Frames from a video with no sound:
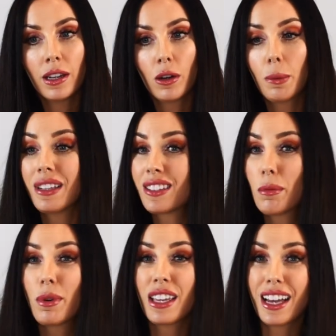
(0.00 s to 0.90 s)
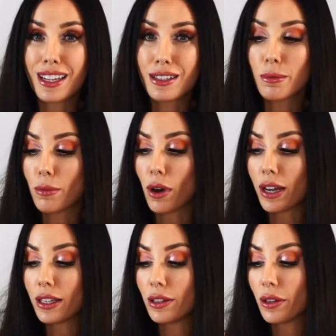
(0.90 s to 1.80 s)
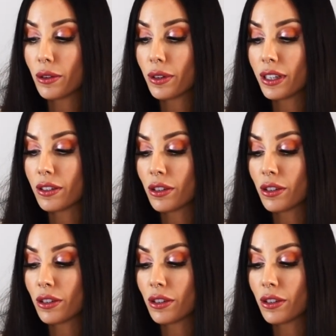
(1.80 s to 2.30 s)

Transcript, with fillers: Could have been somebody undermining you in